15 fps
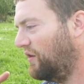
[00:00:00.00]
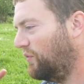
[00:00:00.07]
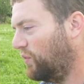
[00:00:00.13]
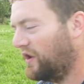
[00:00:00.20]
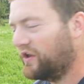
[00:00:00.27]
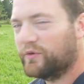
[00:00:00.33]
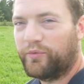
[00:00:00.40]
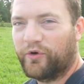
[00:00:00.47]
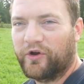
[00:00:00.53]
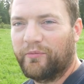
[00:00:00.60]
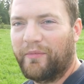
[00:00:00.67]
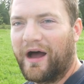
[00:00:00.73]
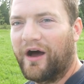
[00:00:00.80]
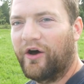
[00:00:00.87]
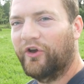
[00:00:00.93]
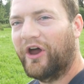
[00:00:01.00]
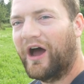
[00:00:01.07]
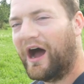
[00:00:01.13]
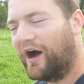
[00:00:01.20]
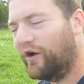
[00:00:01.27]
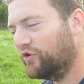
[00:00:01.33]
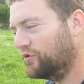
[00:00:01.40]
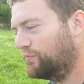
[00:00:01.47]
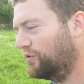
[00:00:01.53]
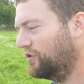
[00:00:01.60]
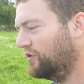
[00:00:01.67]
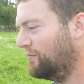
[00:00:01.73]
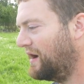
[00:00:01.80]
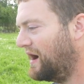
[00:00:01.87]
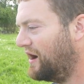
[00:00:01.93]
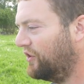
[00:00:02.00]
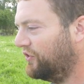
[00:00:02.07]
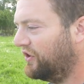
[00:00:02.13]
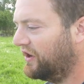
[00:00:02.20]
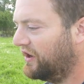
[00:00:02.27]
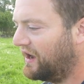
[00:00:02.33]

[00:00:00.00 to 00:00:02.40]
when you put them out, how you put them out,